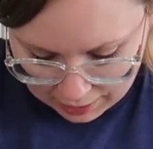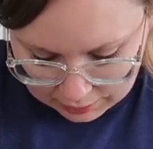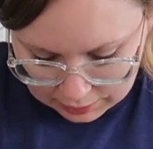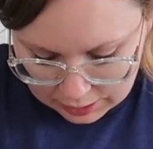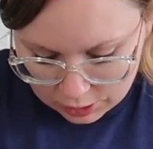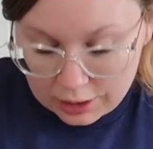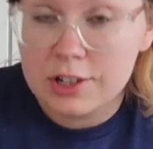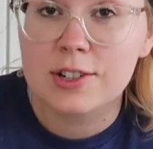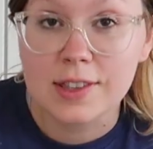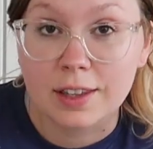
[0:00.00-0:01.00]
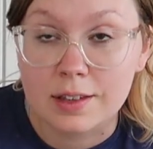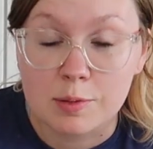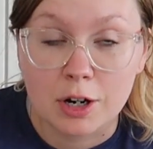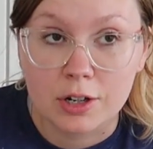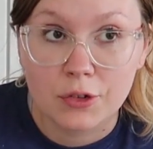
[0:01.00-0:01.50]
I literally just think this
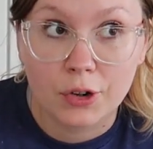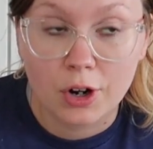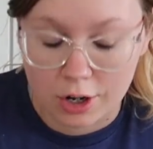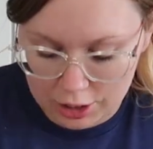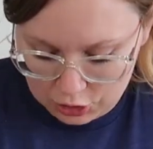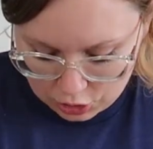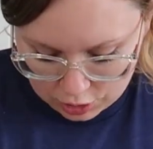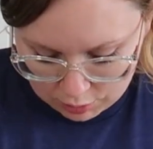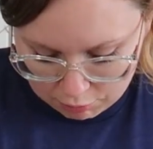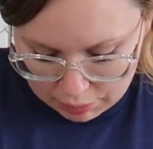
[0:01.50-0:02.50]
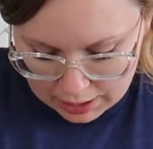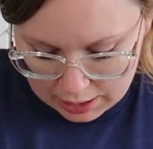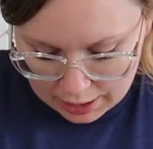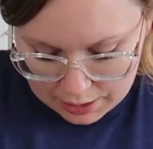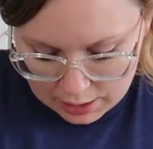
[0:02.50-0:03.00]
part is for garnish,
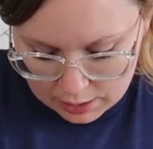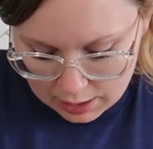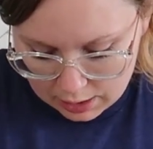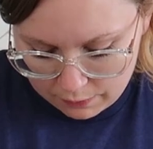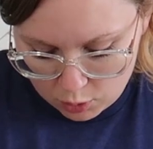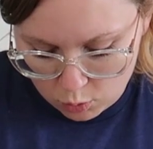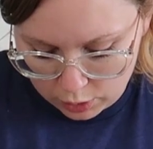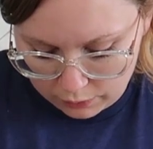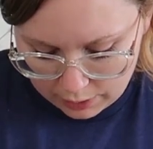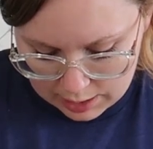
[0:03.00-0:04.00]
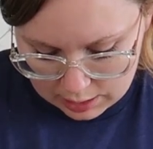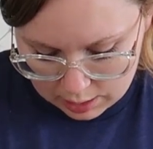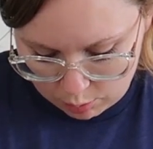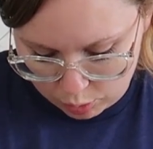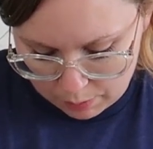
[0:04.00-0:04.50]
but I think that if you would have like
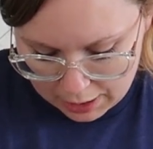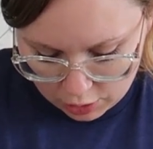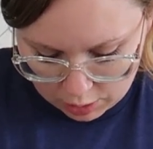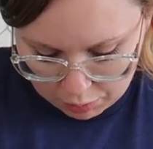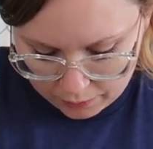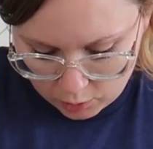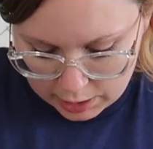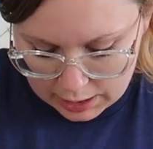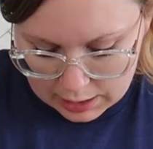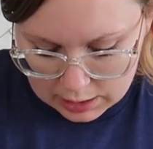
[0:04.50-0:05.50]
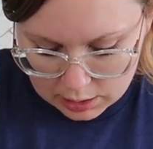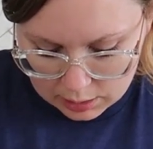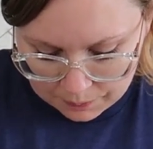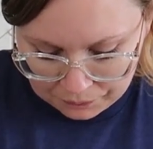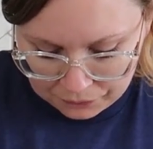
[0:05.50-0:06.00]
prepared it beforehand,
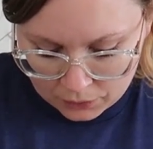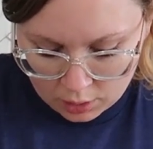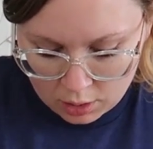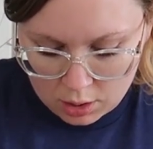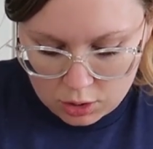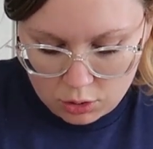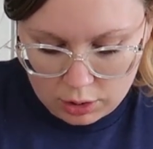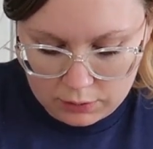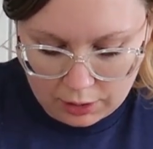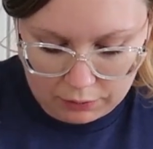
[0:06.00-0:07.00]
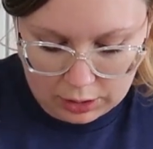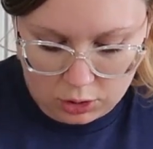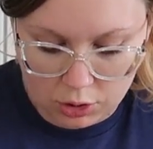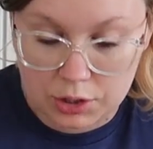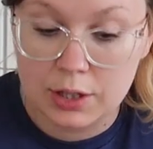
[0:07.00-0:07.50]
you could have definitely
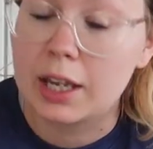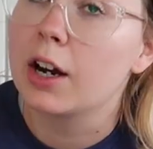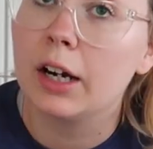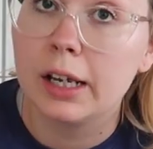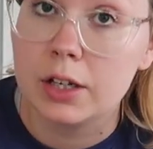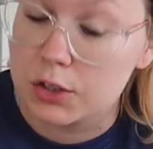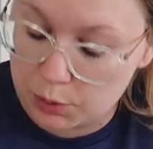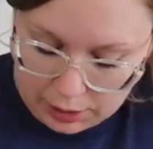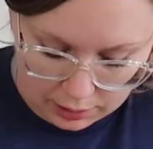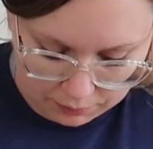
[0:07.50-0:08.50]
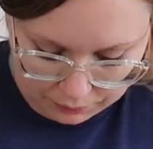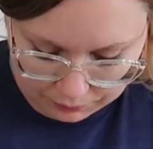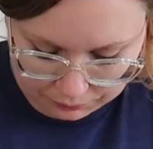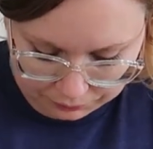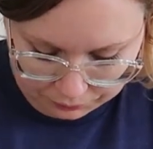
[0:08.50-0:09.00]
cooked the carrot into it,
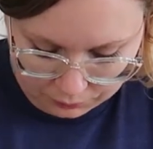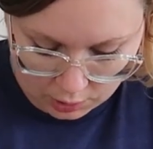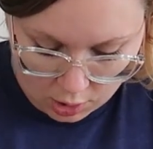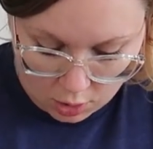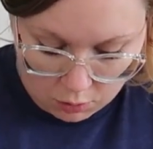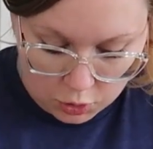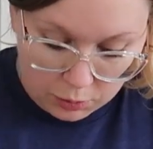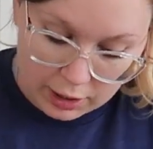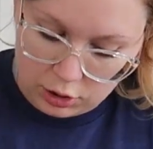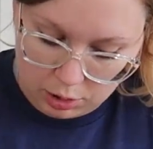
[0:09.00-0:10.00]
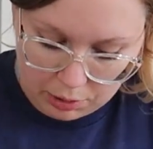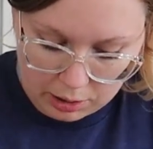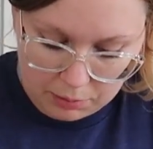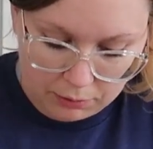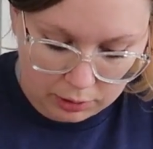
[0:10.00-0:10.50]
which would actually
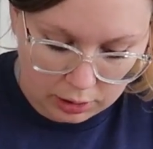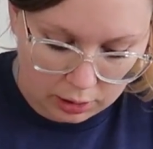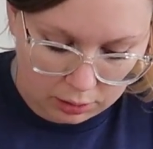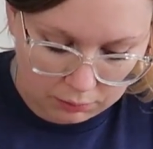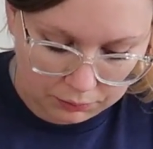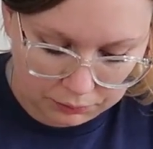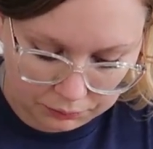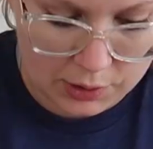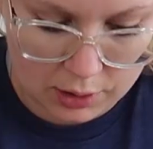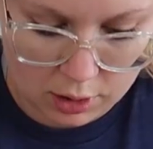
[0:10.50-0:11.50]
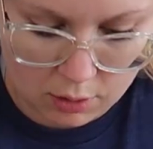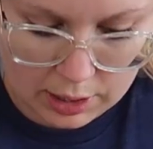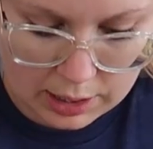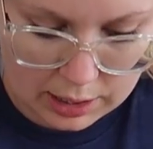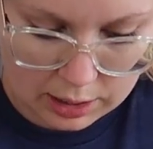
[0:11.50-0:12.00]
probably be really good. I'm just gonna go
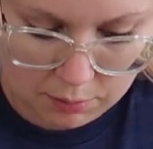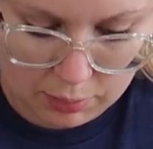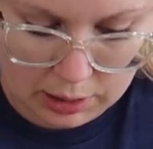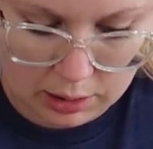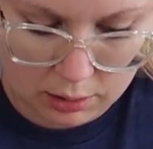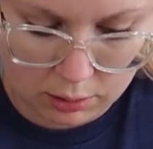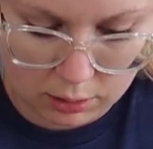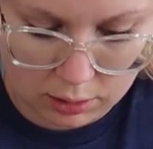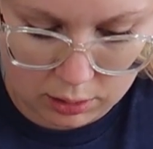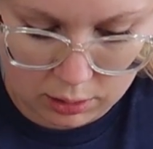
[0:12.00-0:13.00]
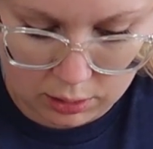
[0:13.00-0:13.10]
ahead and peel